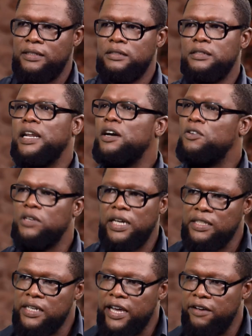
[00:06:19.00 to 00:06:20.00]
Elanco
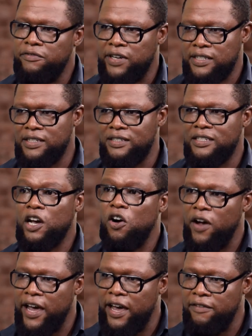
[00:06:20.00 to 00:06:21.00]
doesn't have vaccines.
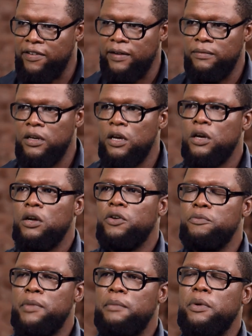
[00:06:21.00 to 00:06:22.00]
However,
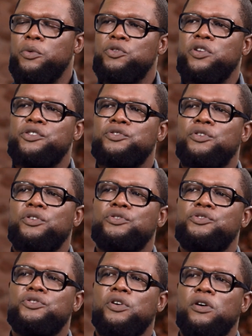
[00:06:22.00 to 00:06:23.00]
remember, we're trying to
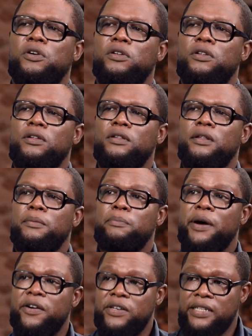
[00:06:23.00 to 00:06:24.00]
control
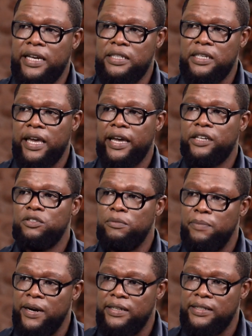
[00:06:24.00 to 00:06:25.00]
parasites,
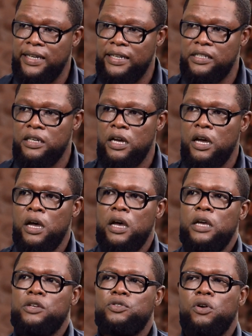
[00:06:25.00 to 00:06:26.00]
ectoparasites.
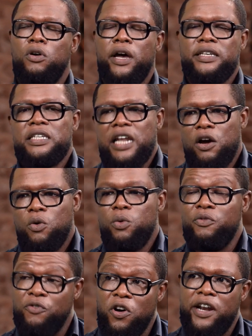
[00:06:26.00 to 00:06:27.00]
So as Elanco,
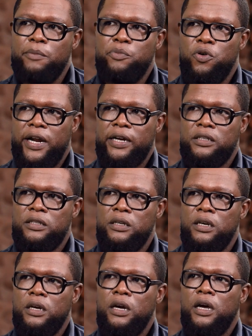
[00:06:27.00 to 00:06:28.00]
we've got a product,
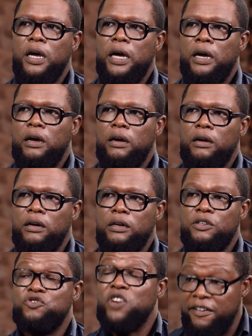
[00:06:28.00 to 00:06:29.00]

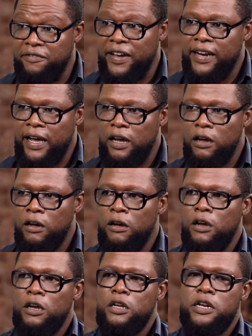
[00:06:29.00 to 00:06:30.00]
Trifender.
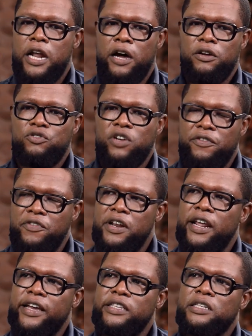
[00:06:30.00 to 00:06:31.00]
Now,
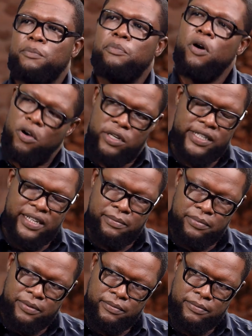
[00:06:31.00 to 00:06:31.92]
Trifender is a pour on dip.